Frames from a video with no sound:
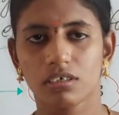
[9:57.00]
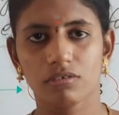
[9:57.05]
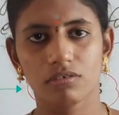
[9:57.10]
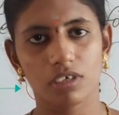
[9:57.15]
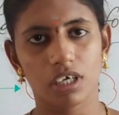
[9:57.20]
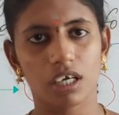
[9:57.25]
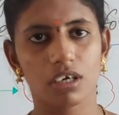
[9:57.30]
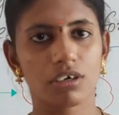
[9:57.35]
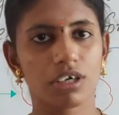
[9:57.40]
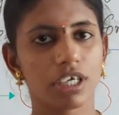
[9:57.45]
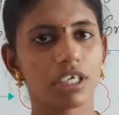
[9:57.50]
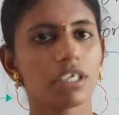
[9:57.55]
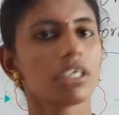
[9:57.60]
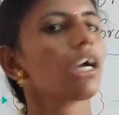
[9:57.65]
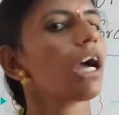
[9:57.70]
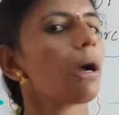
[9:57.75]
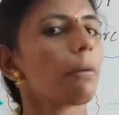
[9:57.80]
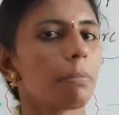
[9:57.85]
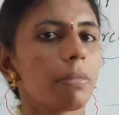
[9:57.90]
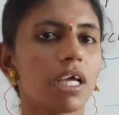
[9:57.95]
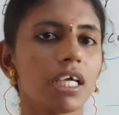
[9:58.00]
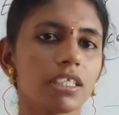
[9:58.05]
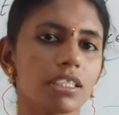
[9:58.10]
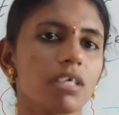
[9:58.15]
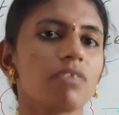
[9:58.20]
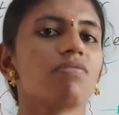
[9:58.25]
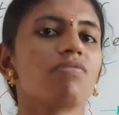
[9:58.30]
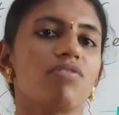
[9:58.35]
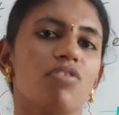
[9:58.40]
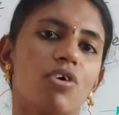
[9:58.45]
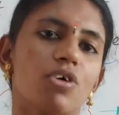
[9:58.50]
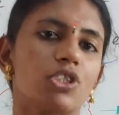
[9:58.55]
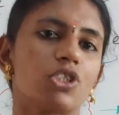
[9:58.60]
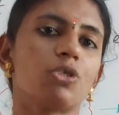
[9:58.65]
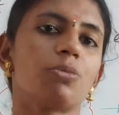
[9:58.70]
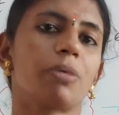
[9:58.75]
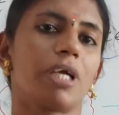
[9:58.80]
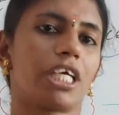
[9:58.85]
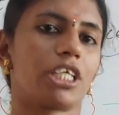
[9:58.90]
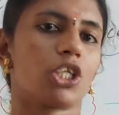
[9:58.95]
We are going to apply some force
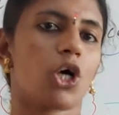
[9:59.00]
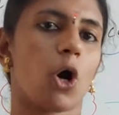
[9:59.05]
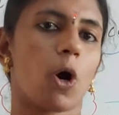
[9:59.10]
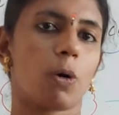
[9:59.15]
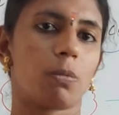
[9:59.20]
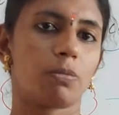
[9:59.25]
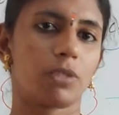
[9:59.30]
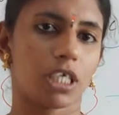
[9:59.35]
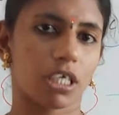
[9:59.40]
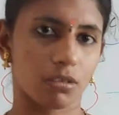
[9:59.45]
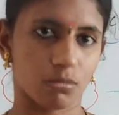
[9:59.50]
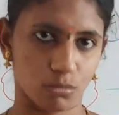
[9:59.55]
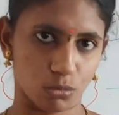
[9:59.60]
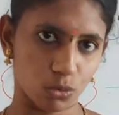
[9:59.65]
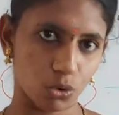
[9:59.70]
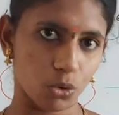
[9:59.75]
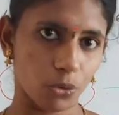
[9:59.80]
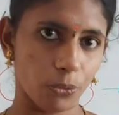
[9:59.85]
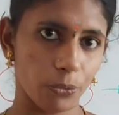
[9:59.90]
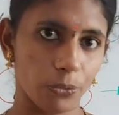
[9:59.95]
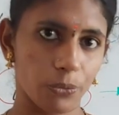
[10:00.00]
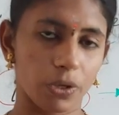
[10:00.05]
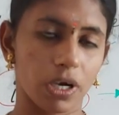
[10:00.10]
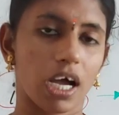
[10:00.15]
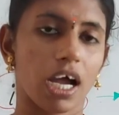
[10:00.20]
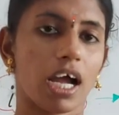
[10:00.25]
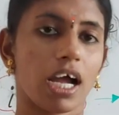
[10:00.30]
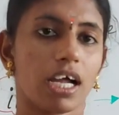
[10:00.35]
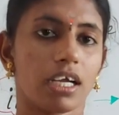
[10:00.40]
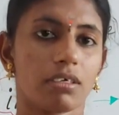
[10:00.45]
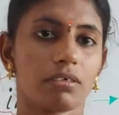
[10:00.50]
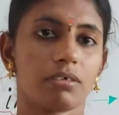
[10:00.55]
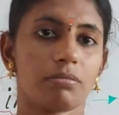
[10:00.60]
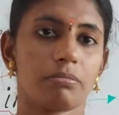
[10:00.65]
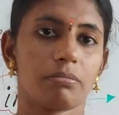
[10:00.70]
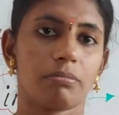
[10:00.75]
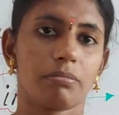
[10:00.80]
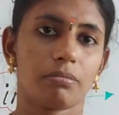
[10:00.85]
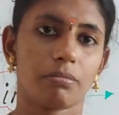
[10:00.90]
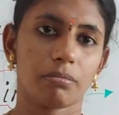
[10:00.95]
to make the object move and
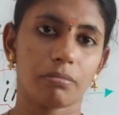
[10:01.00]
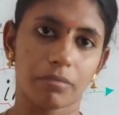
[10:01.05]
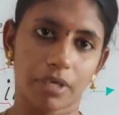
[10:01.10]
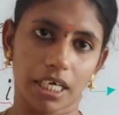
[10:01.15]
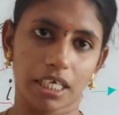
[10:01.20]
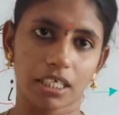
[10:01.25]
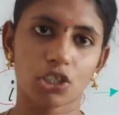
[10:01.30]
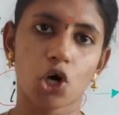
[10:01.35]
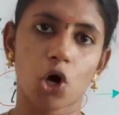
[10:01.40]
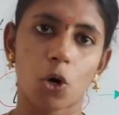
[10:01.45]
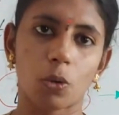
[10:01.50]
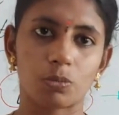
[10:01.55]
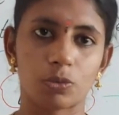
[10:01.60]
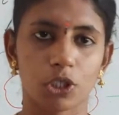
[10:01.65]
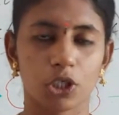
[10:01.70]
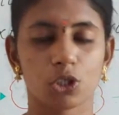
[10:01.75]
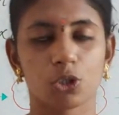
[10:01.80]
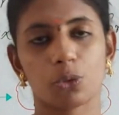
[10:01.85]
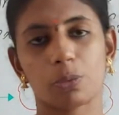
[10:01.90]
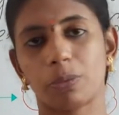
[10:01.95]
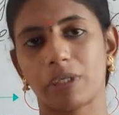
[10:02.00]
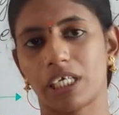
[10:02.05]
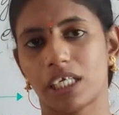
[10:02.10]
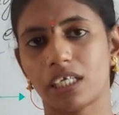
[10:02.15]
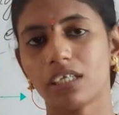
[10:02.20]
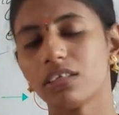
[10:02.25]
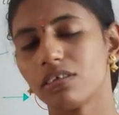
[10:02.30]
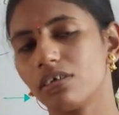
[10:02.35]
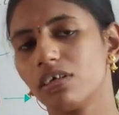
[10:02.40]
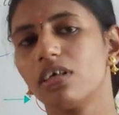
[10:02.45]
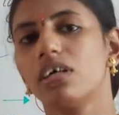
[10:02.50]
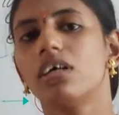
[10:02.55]
make the object to be in